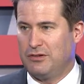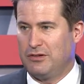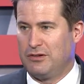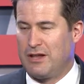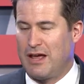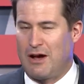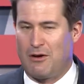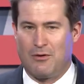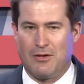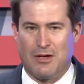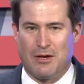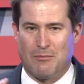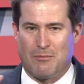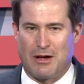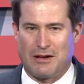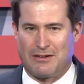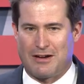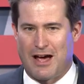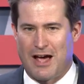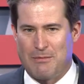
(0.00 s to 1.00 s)
Now,
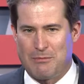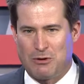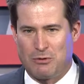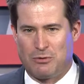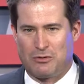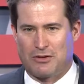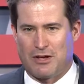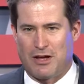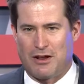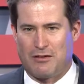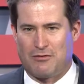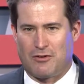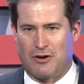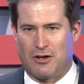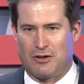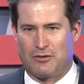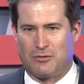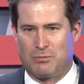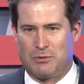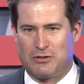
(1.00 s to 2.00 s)
my timing was kind of
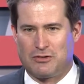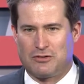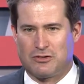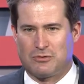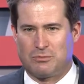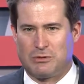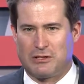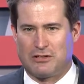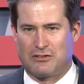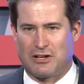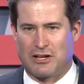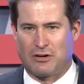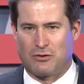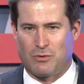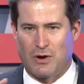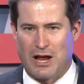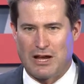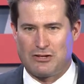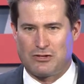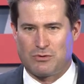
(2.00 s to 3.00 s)
auspicious because I
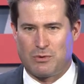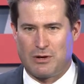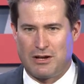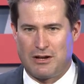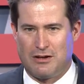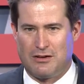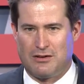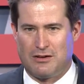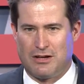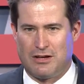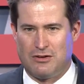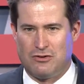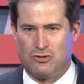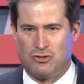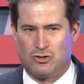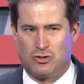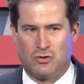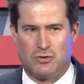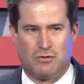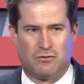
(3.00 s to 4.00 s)
graduated in
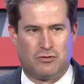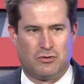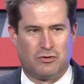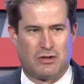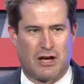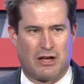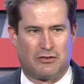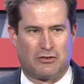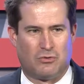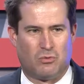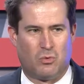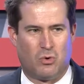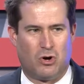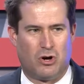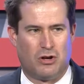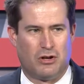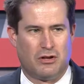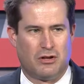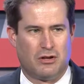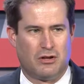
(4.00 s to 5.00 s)
June of
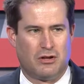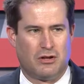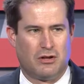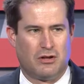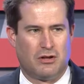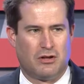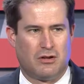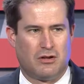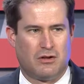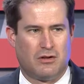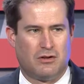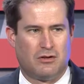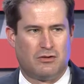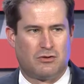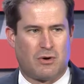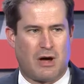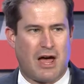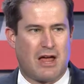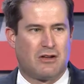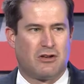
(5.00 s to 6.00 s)
2001.
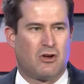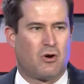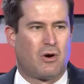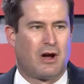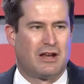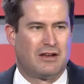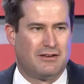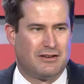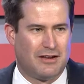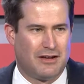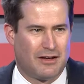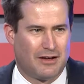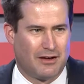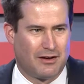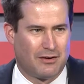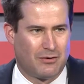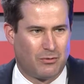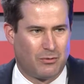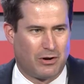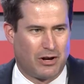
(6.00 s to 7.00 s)
So I had no
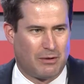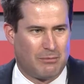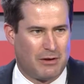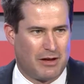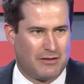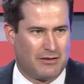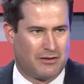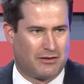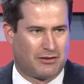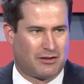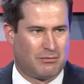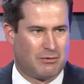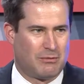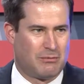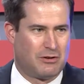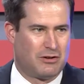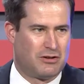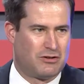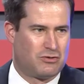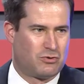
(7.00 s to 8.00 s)
idea when I made this
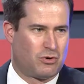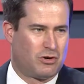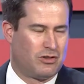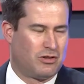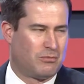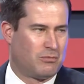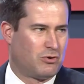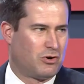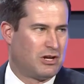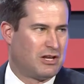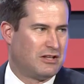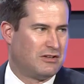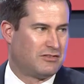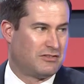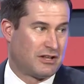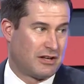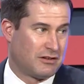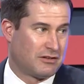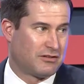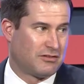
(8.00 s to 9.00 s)
commitment to join the Marines
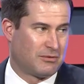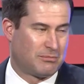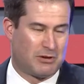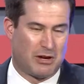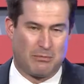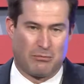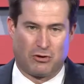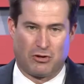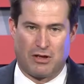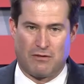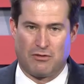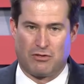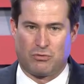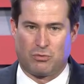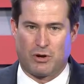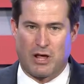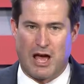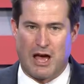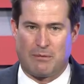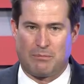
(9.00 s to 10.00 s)
that September 11th
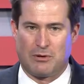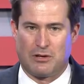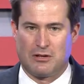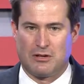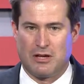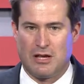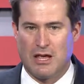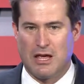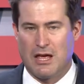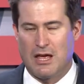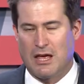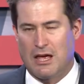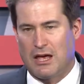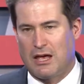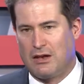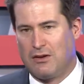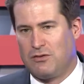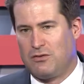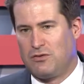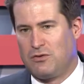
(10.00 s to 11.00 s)
would happen,
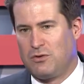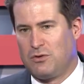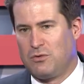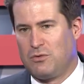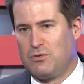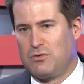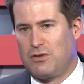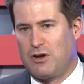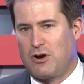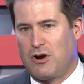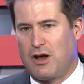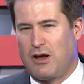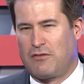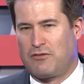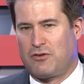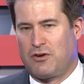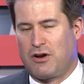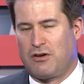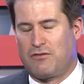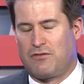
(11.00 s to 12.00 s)
and soon
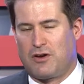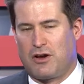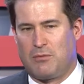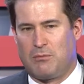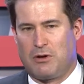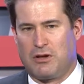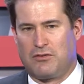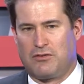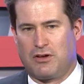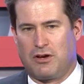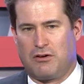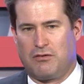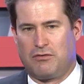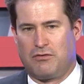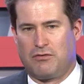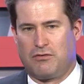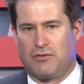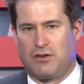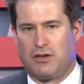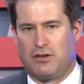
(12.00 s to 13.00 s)
thereafter I found myself
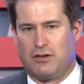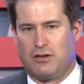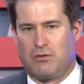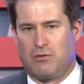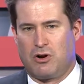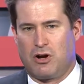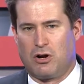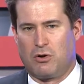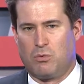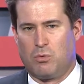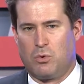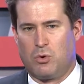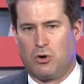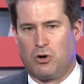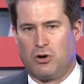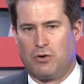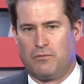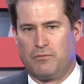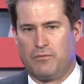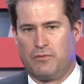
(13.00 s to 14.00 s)
in the Iraq War.